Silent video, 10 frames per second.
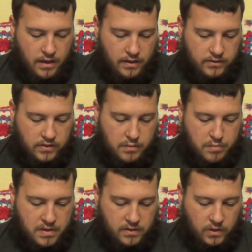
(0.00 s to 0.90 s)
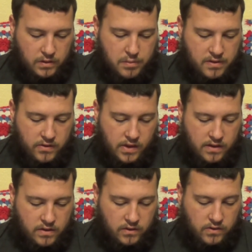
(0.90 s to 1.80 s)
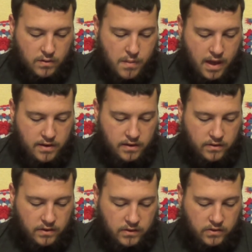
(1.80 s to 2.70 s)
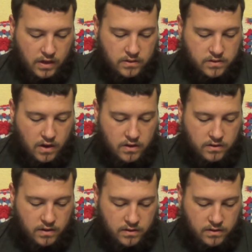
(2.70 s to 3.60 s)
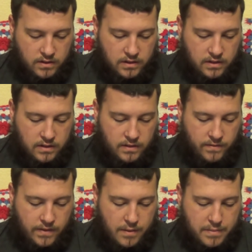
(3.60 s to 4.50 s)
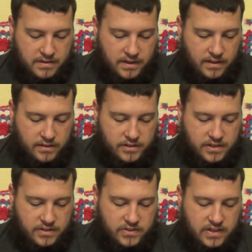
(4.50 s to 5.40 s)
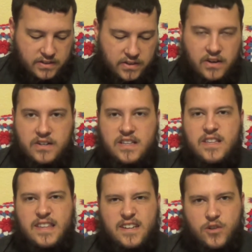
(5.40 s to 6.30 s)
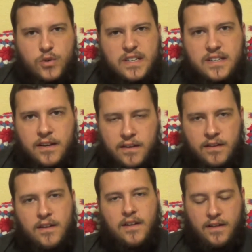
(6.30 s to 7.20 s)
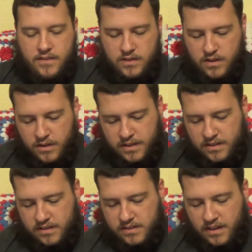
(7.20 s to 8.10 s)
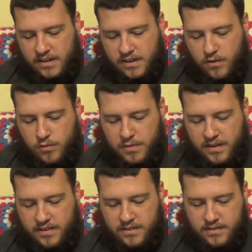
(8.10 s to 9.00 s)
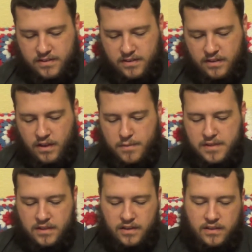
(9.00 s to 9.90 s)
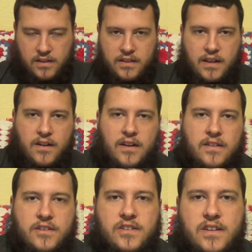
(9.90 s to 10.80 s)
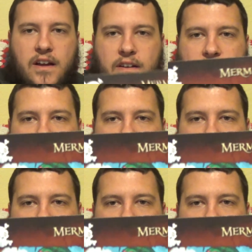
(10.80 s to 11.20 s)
It says, the beast has been said to stir madness in a sailor's heart up until she sinks her teeth into it. So, you know, that's just kind of cool because, look, I mean, look at the grin that she's got right